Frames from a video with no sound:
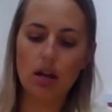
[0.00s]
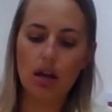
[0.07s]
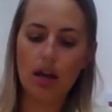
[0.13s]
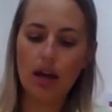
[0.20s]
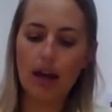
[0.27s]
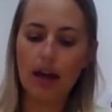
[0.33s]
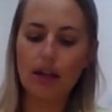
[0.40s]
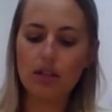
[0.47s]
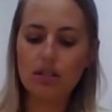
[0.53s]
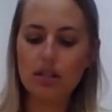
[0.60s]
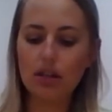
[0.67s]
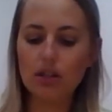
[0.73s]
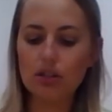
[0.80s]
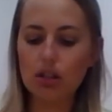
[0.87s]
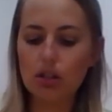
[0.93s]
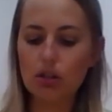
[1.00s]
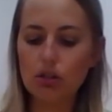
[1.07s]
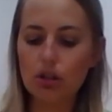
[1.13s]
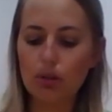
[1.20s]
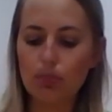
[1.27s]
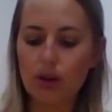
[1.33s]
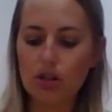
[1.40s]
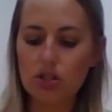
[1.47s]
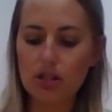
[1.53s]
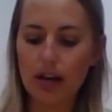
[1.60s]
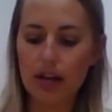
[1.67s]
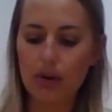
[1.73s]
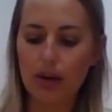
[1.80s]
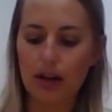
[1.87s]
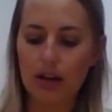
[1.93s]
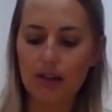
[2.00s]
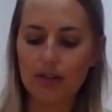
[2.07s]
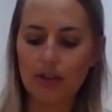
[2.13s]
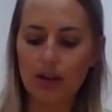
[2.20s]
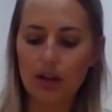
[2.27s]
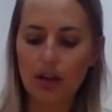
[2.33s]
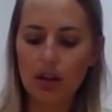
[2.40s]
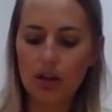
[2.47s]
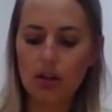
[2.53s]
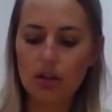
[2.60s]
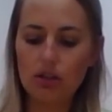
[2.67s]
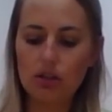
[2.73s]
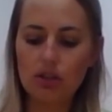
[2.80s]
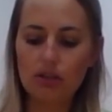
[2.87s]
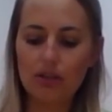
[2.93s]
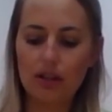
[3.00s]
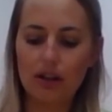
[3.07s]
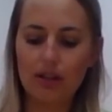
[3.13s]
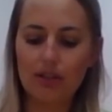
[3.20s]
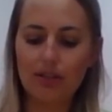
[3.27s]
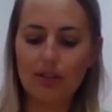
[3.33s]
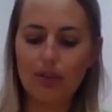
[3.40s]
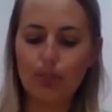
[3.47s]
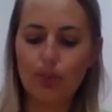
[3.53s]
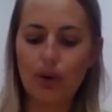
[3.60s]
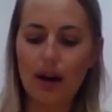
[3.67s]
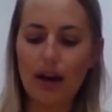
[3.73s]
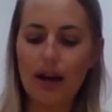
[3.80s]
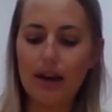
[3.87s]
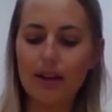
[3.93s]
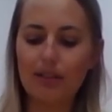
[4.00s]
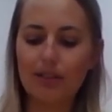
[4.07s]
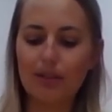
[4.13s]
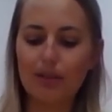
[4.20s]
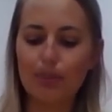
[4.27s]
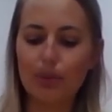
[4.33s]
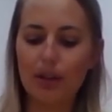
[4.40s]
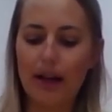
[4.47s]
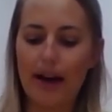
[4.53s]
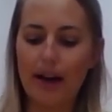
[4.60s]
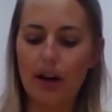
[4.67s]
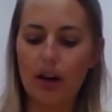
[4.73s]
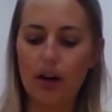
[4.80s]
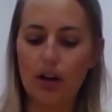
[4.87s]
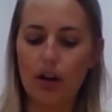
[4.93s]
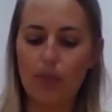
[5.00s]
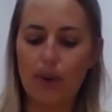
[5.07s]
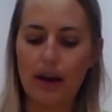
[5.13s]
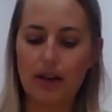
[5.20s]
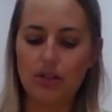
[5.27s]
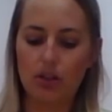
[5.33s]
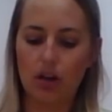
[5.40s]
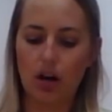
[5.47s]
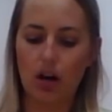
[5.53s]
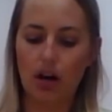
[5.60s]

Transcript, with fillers: tilting your toothbrush sideways, you're just going to spread and splatter your paint across.